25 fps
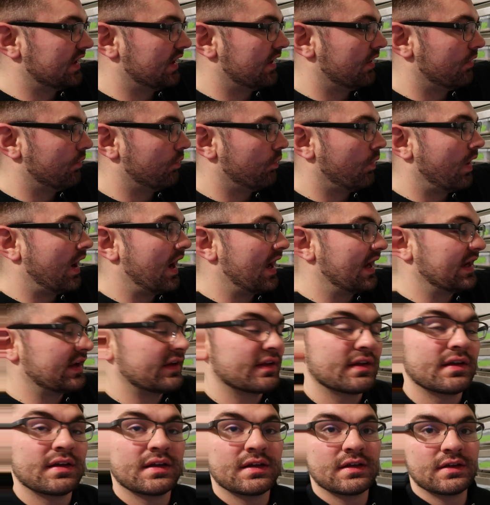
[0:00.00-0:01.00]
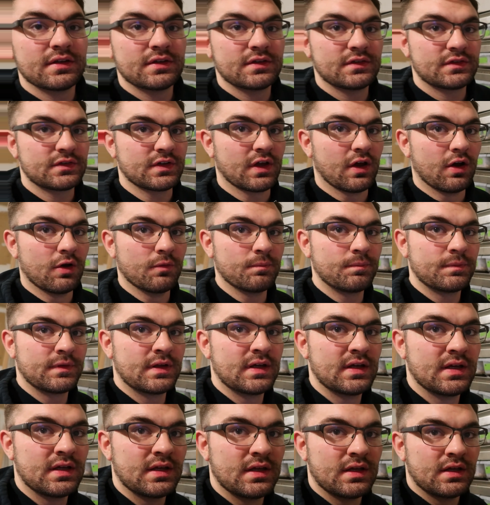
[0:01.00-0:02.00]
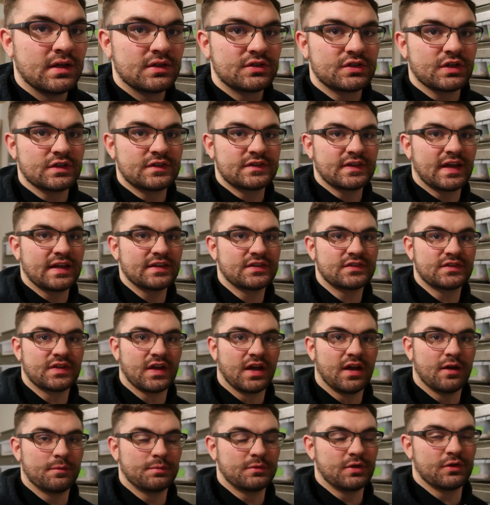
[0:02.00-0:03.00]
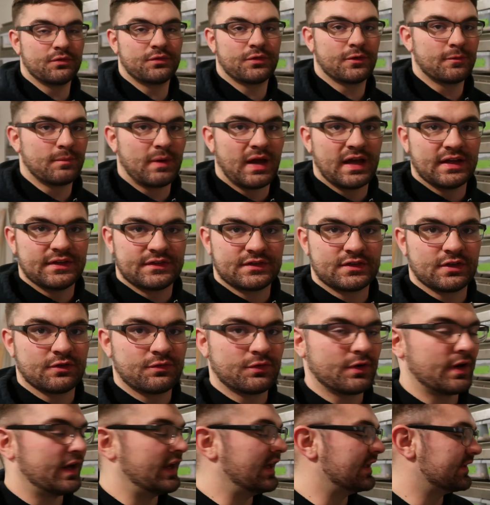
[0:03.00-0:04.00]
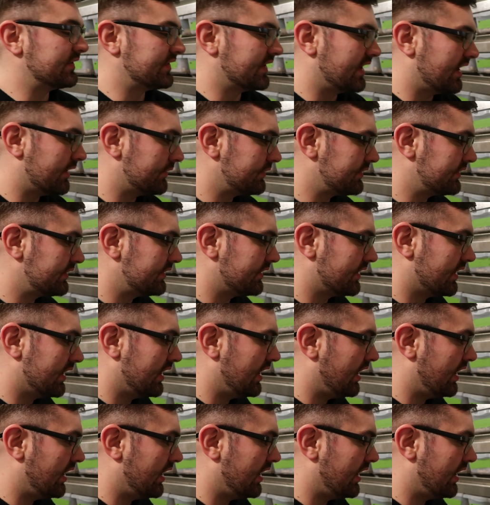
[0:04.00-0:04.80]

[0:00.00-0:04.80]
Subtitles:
wide. So good sized tub, good for mice, good for ASFs.